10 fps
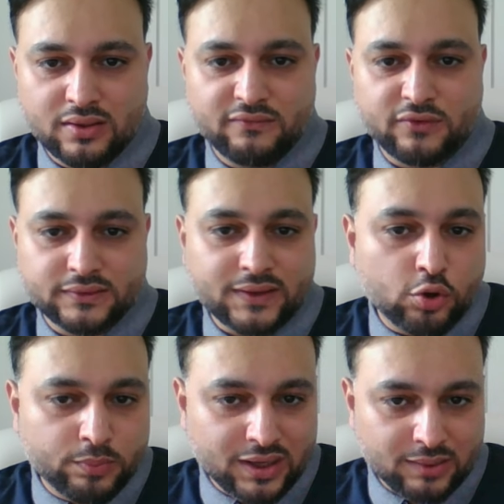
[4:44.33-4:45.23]
for the
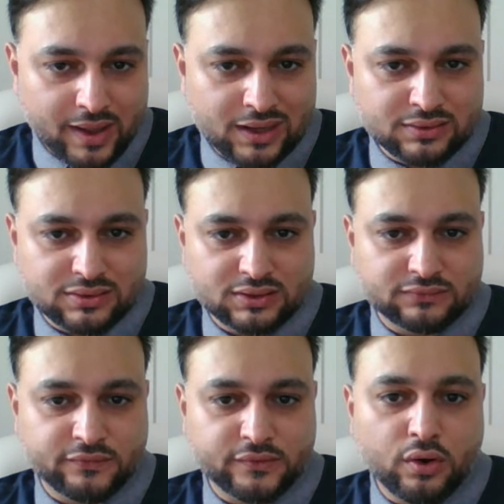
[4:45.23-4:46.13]
opening balances
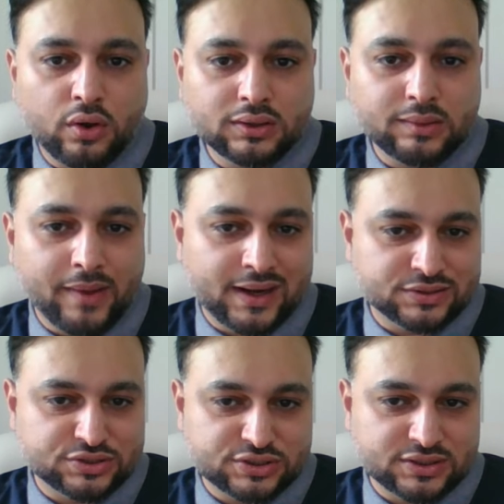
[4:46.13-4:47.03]
for all the
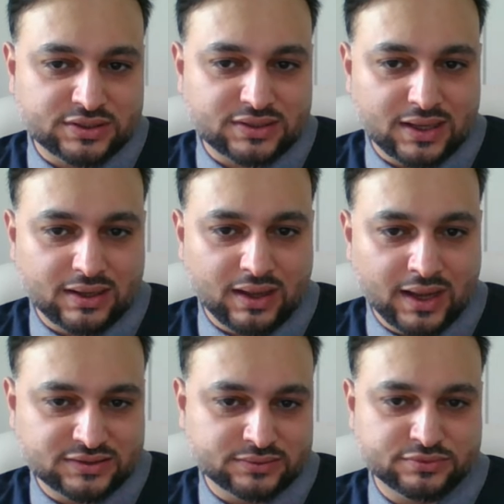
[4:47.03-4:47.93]
balance sheet
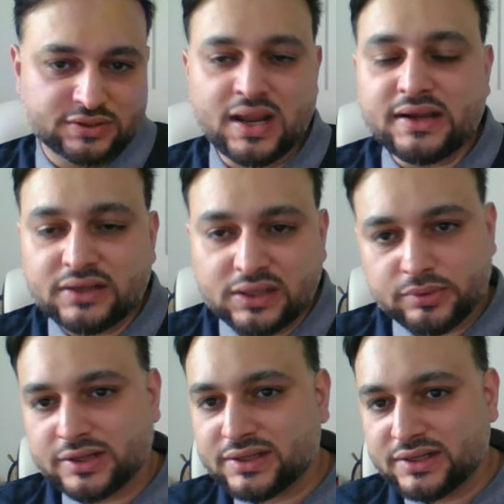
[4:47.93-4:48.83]
items. And I
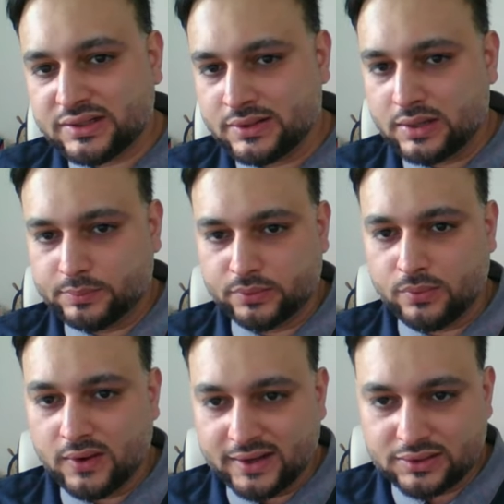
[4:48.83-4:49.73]
deliberately did not
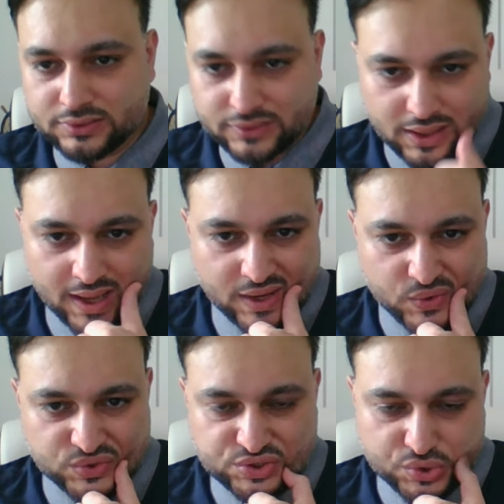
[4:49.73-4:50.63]
provide it so that I
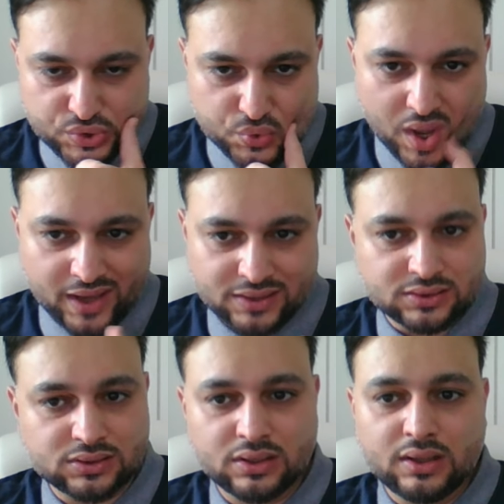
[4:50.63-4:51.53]
could show you
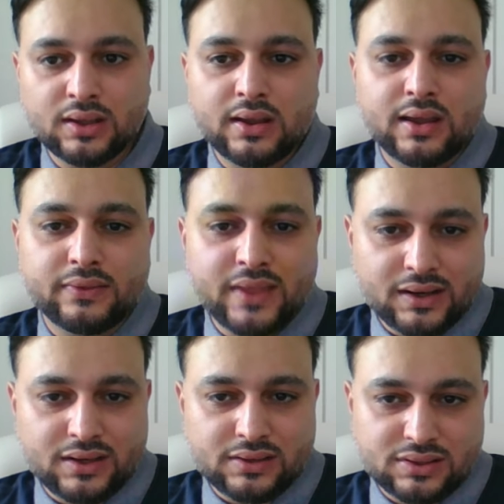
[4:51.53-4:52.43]
guys
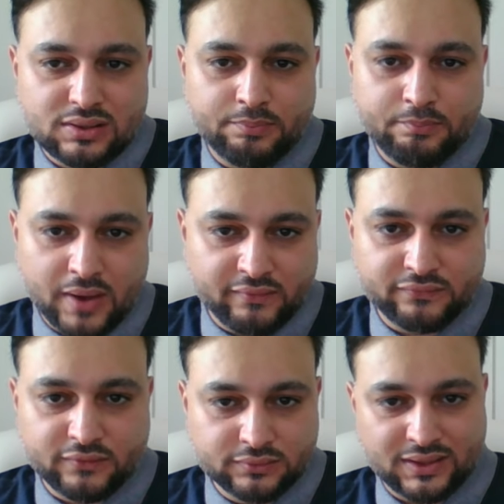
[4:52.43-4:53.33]
that this is a
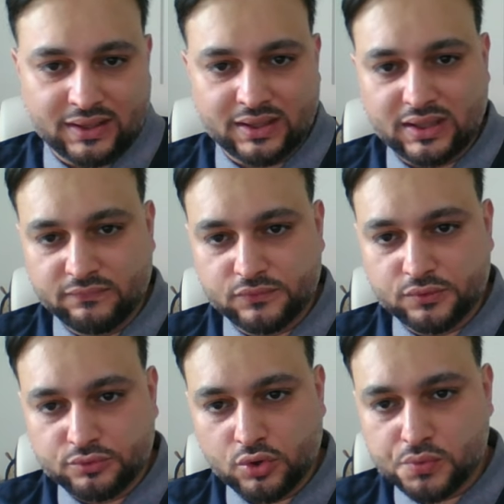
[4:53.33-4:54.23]
powerful thing if
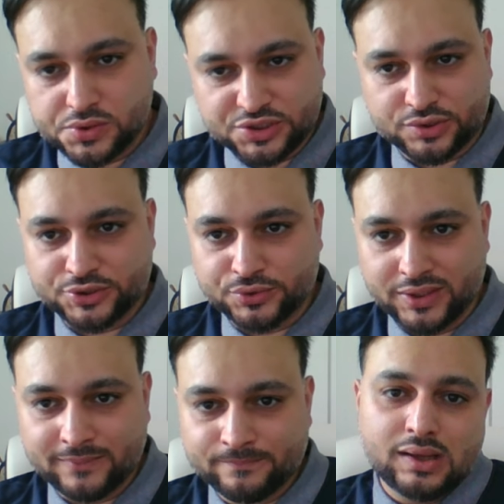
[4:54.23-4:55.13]
you know what you're
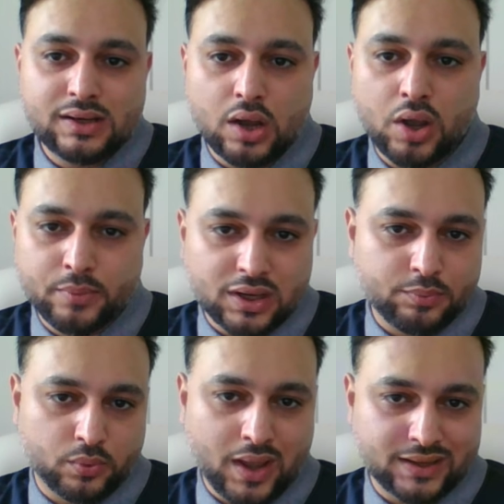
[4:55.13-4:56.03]
doing. Now I'm going to
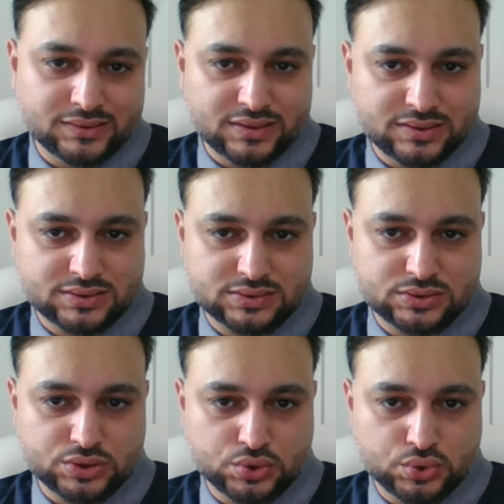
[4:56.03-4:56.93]
provide this
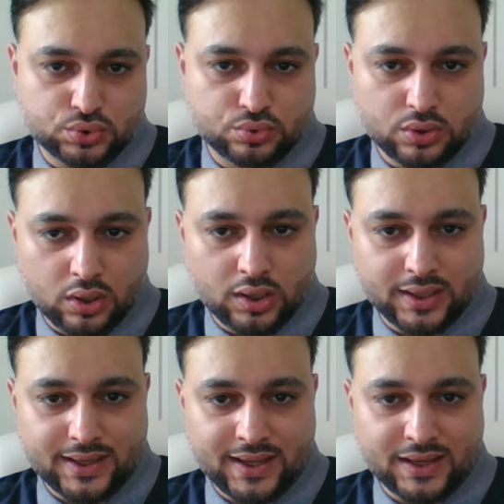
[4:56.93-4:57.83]
to
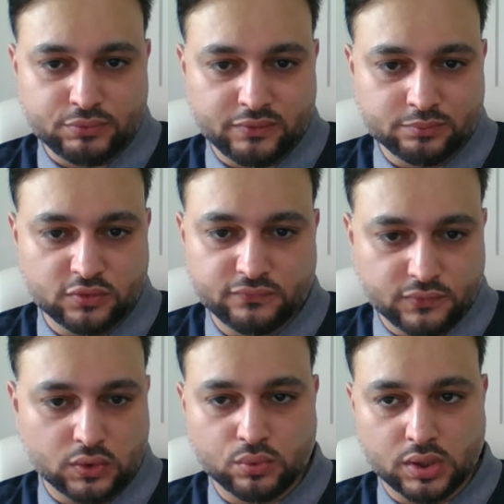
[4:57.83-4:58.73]
Claude and we'll move
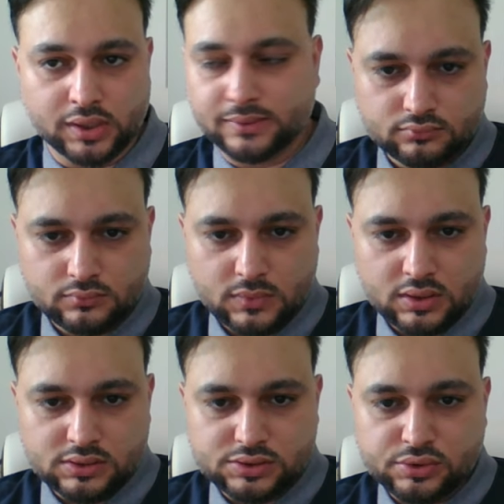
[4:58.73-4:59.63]
forward.
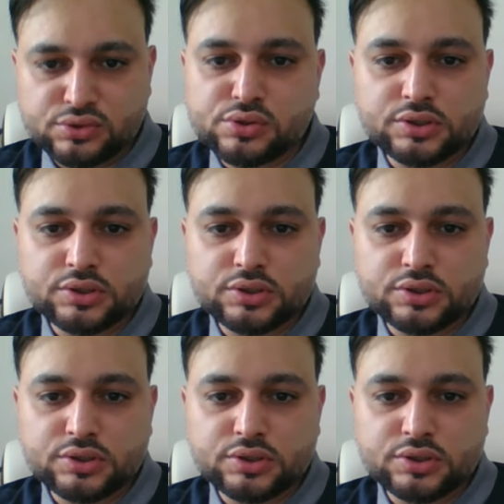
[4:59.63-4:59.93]
So in order